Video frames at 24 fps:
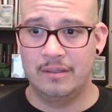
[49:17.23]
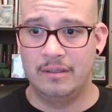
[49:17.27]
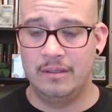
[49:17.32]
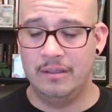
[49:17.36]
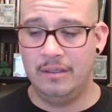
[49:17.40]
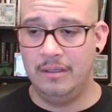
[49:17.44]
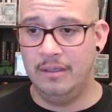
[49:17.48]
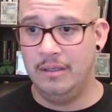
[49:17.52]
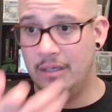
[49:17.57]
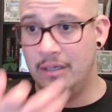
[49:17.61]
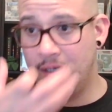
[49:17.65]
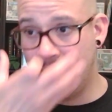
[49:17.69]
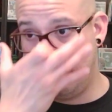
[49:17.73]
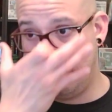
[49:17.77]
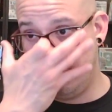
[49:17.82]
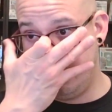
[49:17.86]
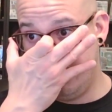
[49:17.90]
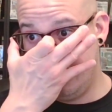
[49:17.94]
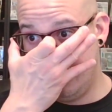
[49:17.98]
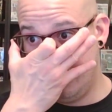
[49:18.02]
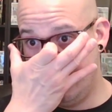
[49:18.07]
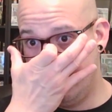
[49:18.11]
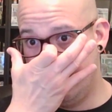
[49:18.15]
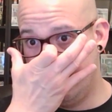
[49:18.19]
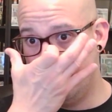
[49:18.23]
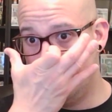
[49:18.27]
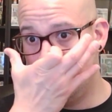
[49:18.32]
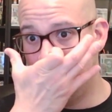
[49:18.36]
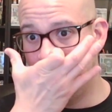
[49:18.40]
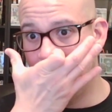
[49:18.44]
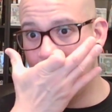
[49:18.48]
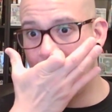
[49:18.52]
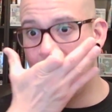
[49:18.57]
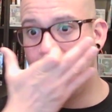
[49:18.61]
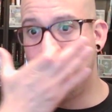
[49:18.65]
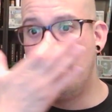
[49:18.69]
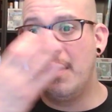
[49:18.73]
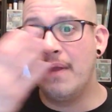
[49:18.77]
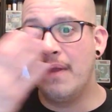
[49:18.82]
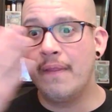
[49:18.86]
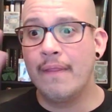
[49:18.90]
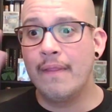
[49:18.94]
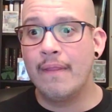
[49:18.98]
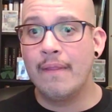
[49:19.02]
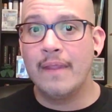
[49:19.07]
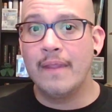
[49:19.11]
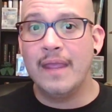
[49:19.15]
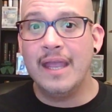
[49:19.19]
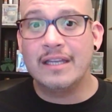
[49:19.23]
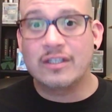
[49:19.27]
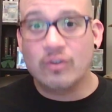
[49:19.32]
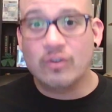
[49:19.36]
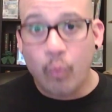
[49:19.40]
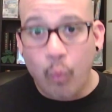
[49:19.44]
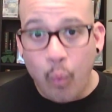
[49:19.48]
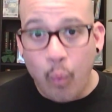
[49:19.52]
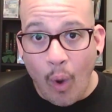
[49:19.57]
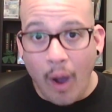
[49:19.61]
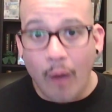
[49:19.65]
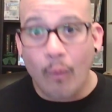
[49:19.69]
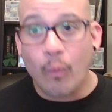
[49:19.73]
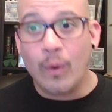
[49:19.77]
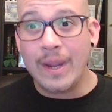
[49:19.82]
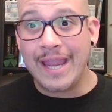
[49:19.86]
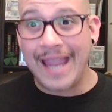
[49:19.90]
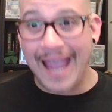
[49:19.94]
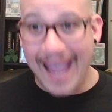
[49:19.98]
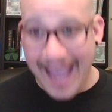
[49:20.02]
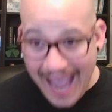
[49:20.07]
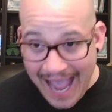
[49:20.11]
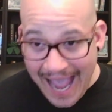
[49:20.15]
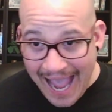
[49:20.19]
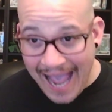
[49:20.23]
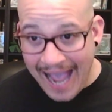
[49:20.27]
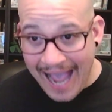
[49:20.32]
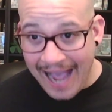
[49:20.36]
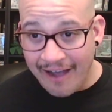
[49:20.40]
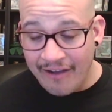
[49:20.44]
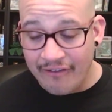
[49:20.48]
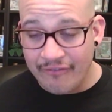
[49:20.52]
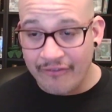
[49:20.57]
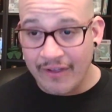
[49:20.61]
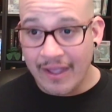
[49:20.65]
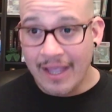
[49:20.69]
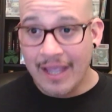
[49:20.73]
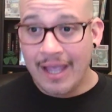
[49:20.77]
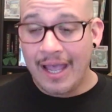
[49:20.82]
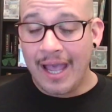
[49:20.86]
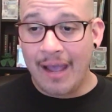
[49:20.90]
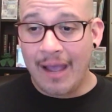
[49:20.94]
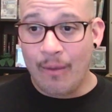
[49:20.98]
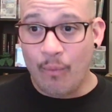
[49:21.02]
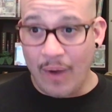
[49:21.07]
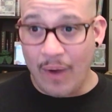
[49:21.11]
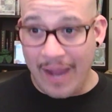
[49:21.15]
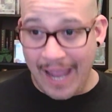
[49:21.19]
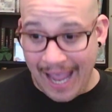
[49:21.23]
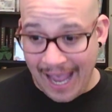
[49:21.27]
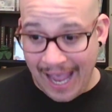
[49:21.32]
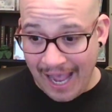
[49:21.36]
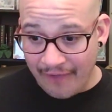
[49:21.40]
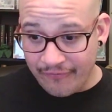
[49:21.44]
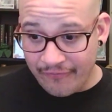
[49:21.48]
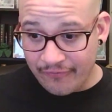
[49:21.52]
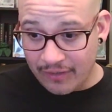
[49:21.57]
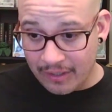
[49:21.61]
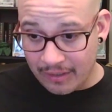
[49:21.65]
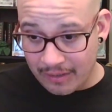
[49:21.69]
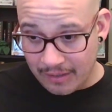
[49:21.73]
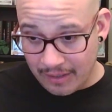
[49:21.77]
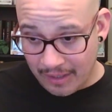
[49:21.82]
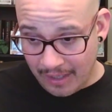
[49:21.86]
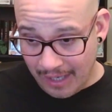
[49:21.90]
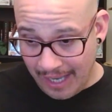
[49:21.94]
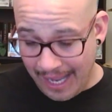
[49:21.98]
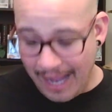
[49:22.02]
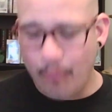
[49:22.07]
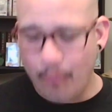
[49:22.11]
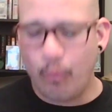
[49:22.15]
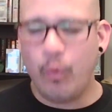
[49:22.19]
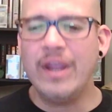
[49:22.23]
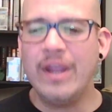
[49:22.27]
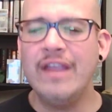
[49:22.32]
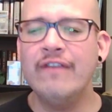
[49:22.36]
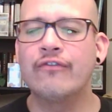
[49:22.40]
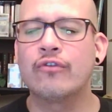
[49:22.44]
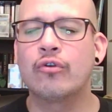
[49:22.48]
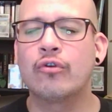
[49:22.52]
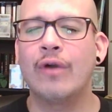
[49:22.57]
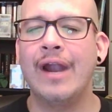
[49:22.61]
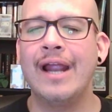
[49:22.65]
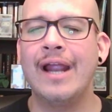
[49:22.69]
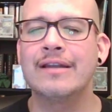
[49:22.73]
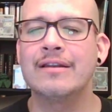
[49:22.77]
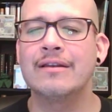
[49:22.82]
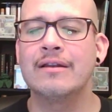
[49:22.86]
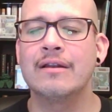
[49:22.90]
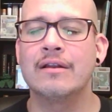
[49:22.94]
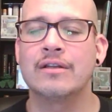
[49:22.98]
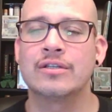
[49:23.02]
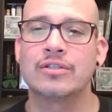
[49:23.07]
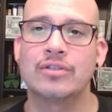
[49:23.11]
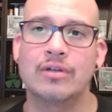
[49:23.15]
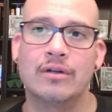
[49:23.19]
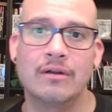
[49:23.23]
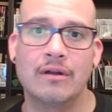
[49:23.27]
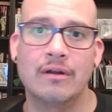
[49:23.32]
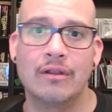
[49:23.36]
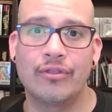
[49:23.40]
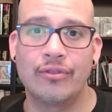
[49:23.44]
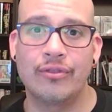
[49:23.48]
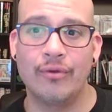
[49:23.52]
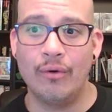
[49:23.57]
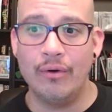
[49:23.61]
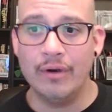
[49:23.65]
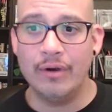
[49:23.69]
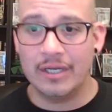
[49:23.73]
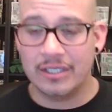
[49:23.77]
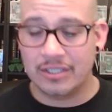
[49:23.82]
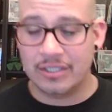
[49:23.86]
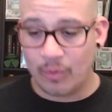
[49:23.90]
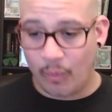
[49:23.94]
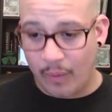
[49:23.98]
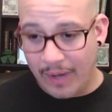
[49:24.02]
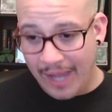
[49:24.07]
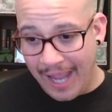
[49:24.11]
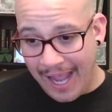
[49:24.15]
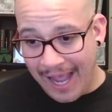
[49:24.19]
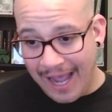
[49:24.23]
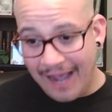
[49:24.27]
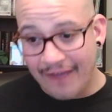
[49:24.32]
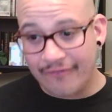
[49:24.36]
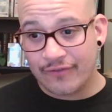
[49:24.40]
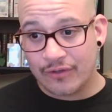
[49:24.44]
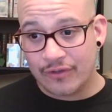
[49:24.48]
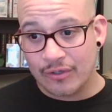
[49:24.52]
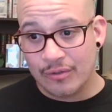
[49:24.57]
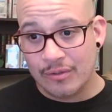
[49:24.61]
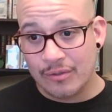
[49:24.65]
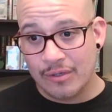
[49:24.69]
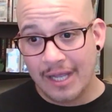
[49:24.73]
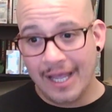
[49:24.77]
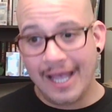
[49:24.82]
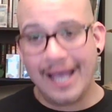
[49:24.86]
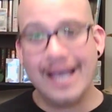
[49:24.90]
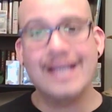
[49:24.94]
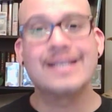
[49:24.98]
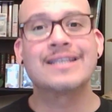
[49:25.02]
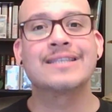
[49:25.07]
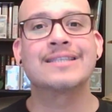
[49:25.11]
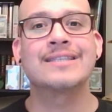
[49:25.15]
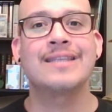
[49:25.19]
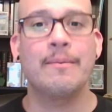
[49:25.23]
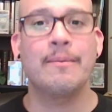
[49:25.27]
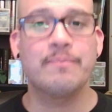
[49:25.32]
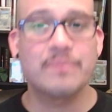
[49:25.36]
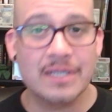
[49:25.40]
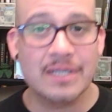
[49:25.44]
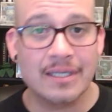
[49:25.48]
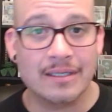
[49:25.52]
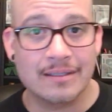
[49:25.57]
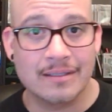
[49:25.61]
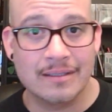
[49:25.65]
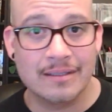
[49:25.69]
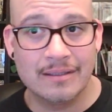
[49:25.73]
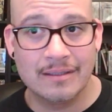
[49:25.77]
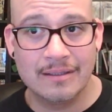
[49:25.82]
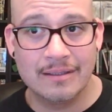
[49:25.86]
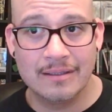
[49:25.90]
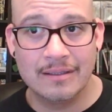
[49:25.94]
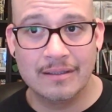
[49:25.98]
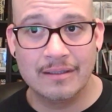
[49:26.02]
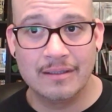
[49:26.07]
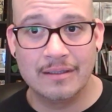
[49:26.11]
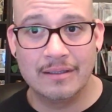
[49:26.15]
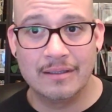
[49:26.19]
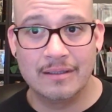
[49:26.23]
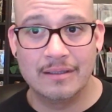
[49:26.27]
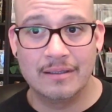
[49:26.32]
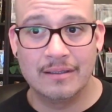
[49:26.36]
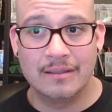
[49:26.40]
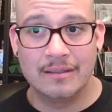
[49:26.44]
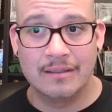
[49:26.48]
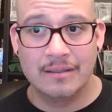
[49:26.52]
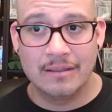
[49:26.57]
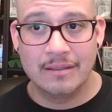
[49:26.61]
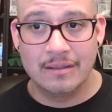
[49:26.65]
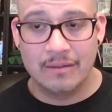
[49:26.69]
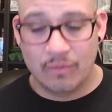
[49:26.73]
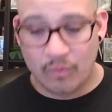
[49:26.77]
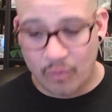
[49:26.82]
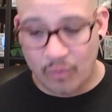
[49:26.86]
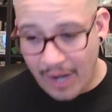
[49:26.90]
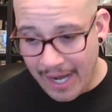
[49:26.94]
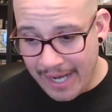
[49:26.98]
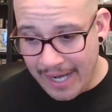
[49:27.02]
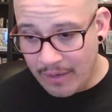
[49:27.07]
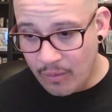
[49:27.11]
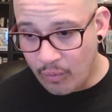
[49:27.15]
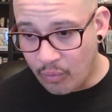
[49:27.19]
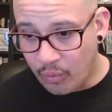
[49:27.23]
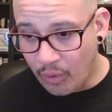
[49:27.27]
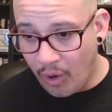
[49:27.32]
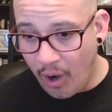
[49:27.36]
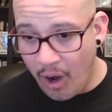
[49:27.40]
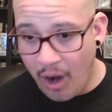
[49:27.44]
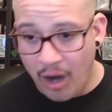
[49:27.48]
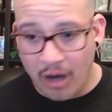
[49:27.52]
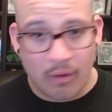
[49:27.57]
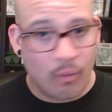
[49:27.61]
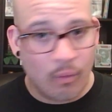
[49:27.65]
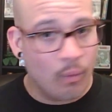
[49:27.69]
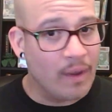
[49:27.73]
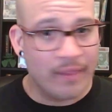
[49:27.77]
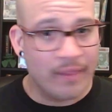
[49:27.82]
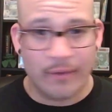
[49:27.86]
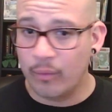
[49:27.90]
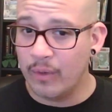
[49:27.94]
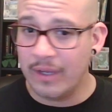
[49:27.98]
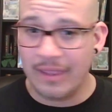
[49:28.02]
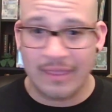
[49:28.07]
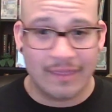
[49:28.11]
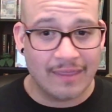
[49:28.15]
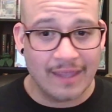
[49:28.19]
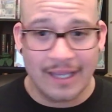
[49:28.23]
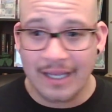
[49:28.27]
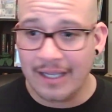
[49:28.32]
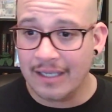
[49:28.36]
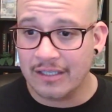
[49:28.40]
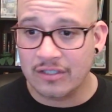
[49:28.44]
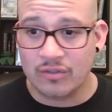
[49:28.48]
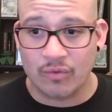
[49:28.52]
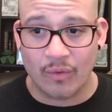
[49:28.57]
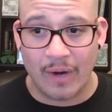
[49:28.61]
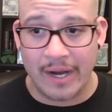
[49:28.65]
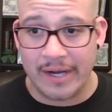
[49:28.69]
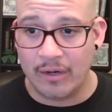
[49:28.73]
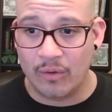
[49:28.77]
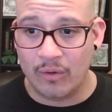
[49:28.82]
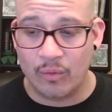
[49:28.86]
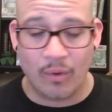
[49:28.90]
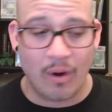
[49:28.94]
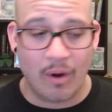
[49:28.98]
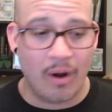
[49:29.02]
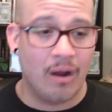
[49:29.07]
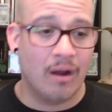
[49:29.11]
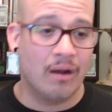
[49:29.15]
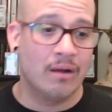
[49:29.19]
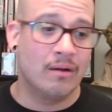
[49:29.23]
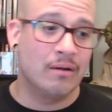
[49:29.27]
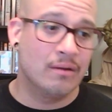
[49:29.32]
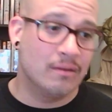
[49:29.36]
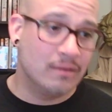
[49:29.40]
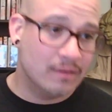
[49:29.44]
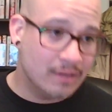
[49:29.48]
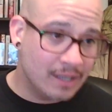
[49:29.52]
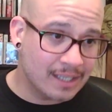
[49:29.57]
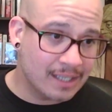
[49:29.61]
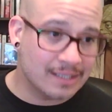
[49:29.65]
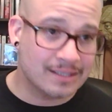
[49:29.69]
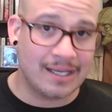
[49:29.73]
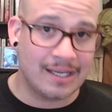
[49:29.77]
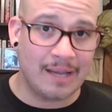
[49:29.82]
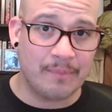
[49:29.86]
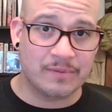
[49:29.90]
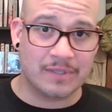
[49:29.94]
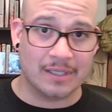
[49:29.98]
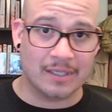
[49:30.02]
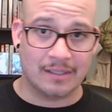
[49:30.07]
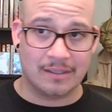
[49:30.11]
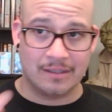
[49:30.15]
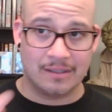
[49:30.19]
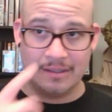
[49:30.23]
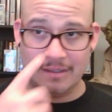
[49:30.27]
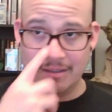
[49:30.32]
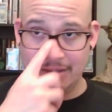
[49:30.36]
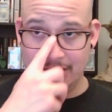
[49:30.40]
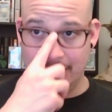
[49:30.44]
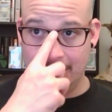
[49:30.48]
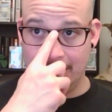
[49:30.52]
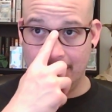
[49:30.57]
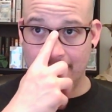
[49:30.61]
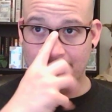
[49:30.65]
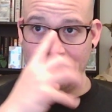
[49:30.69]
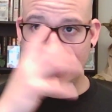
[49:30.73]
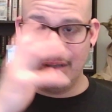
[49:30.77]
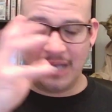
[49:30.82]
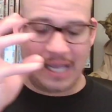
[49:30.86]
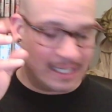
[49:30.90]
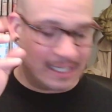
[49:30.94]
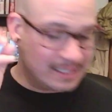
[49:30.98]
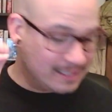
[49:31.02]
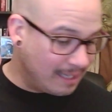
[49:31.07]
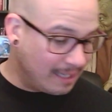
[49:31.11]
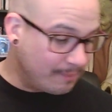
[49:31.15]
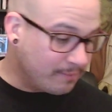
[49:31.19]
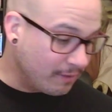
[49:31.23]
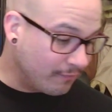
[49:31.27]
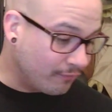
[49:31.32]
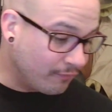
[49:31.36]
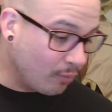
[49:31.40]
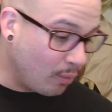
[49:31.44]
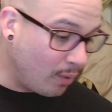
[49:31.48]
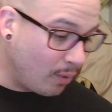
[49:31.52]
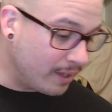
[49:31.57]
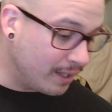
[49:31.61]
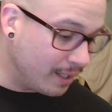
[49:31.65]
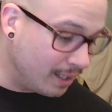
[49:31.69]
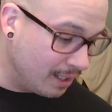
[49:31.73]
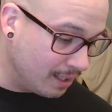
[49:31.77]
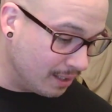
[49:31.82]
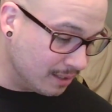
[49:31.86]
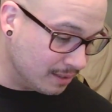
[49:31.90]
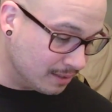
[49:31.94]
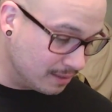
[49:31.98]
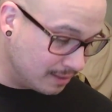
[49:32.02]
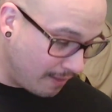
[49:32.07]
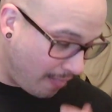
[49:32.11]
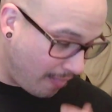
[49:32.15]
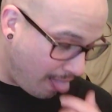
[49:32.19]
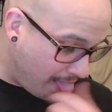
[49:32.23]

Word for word: You know? But it's what we have, and we have to, and we've granted it a certain authority, so we have to accept it. Right, wrong, whether we think it's right or wrong, accept it. Accept it for what it is.